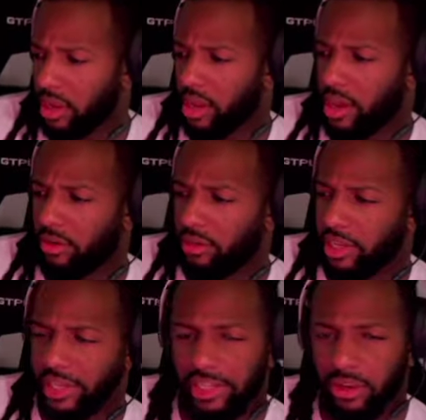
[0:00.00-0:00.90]
I don't think
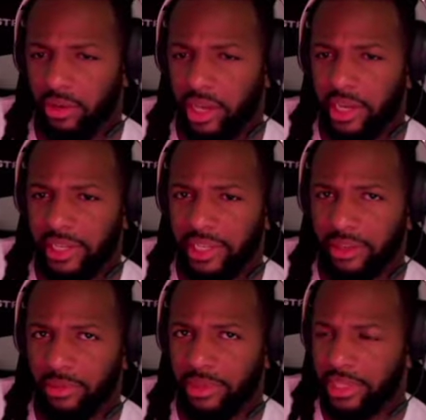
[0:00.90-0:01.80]
he's okay. He's
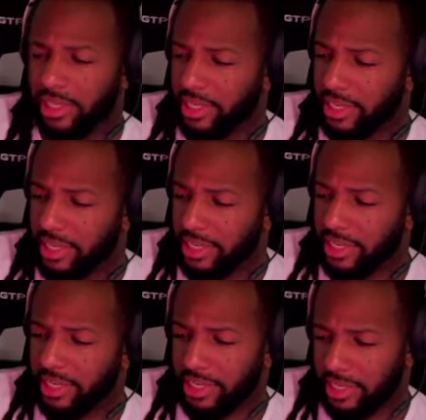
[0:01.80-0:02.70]
gonna be
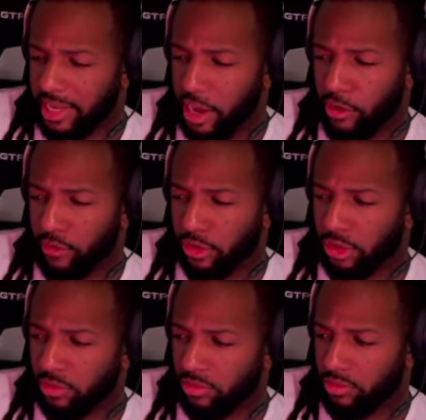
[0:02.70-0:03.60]
out for
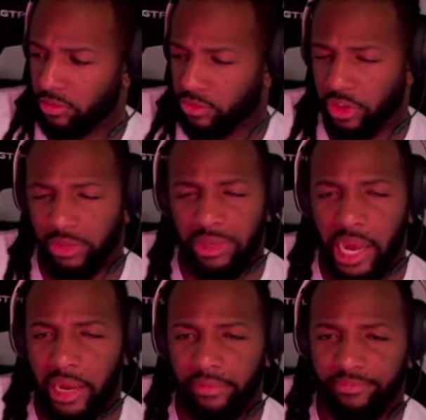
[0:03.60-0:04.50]
some for some
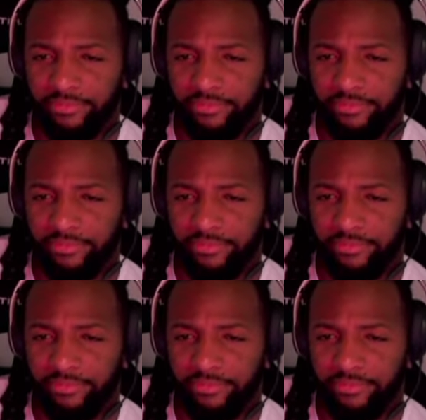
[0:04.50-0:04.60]
time.